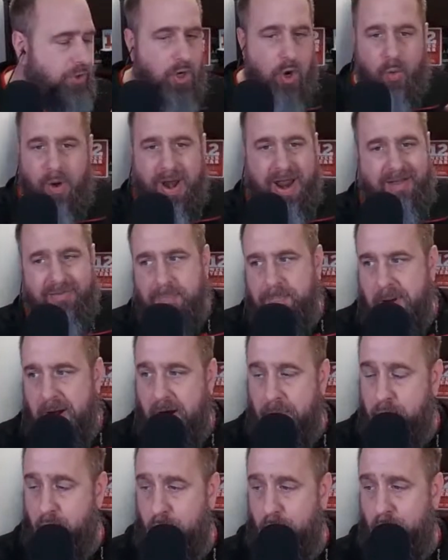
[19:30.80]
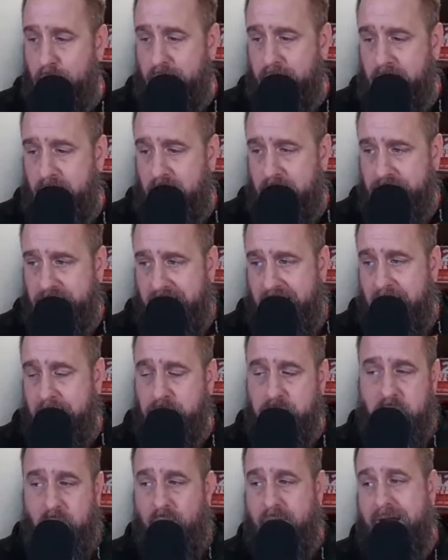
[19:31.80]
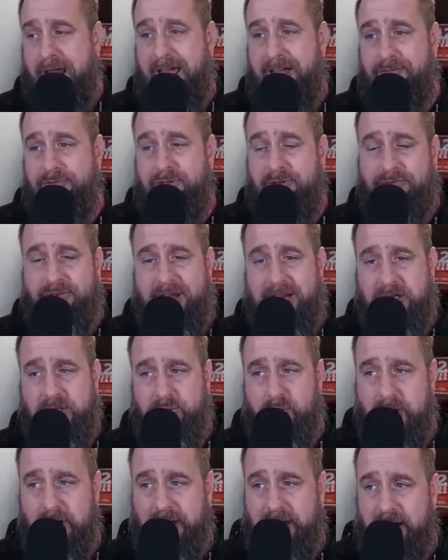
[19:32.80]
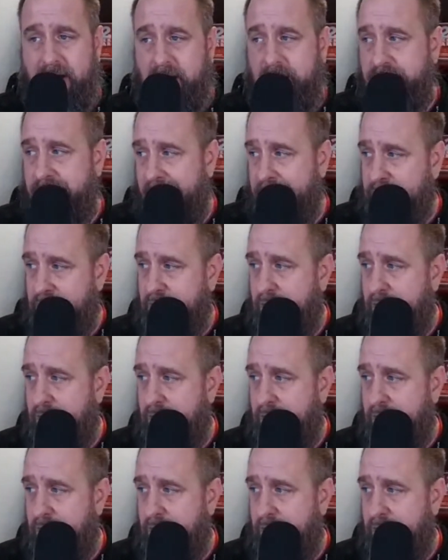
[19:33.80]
don't want to have the PowerPoint running at all times. You don't want to have the face running at all times.